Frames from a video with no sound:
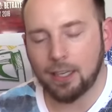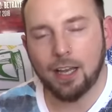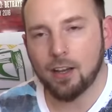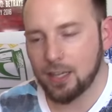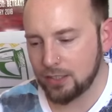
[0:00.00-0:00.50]

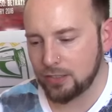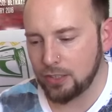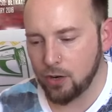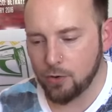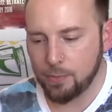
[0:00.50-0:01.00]
I honestly
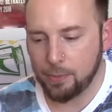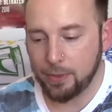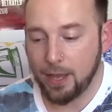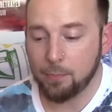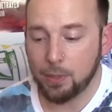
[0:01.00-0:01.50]
don't remember
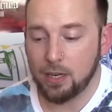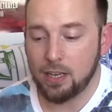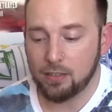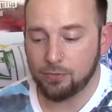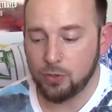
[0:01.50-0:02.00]
that, but
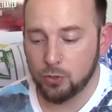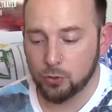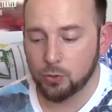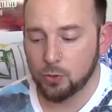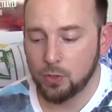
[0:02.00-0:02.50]
if
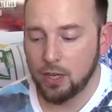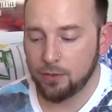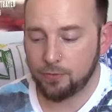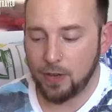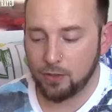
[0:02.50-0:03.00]
you
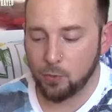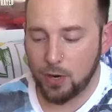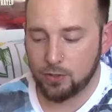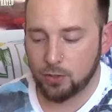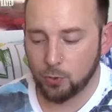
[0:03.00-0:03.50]
found a
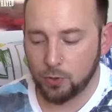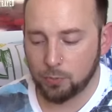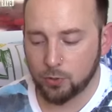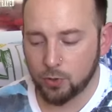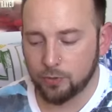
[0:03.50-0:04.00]
way to
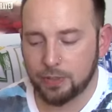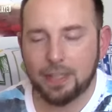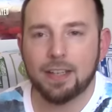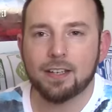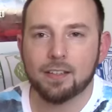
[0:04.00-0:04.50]
improve
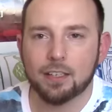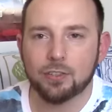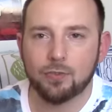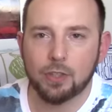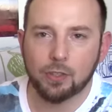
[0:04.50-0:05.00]
it, and it
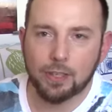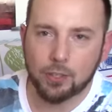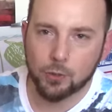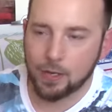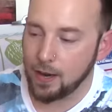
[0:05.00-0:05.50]
does feel
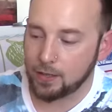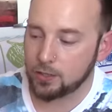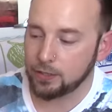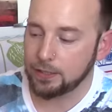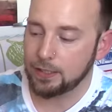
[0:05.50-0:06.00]
like you can
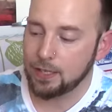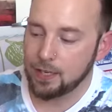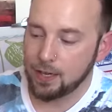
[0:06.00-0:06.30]
actually...